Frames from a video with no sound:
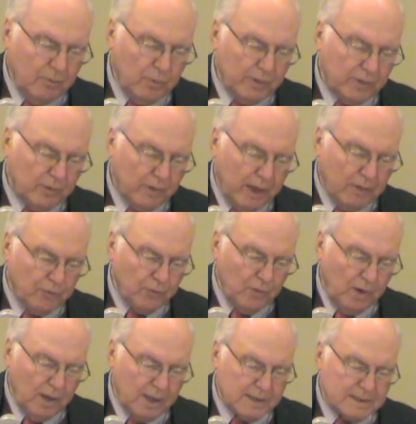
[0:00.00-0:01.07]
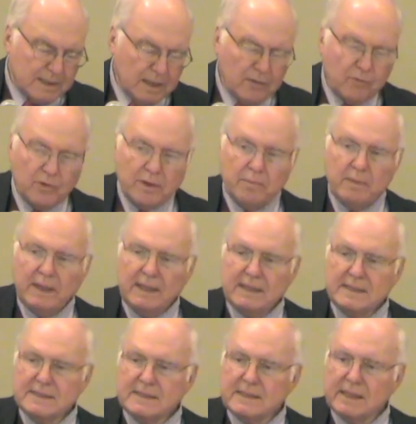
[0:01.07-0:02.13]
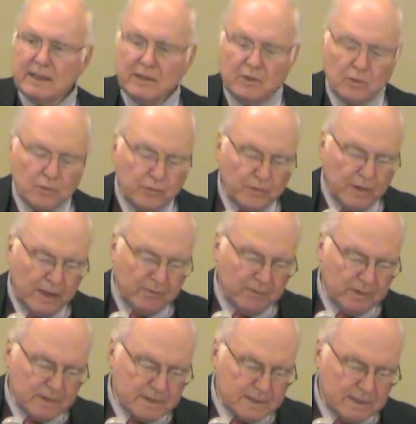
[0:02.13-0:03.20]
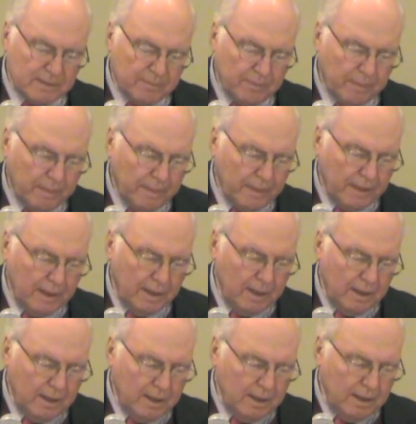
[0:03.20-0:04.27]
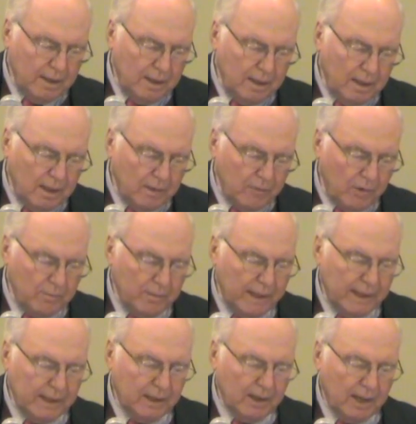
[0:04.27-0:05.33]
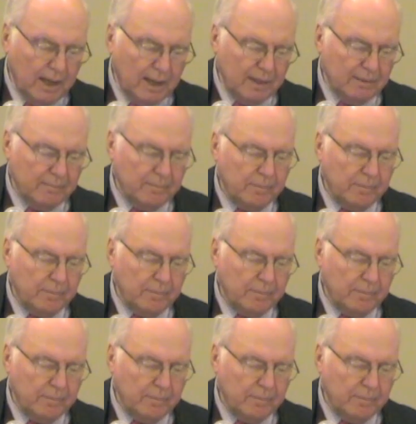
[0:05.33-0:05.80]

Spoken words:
with grateful hearts, for the many signal favors of Almighty God.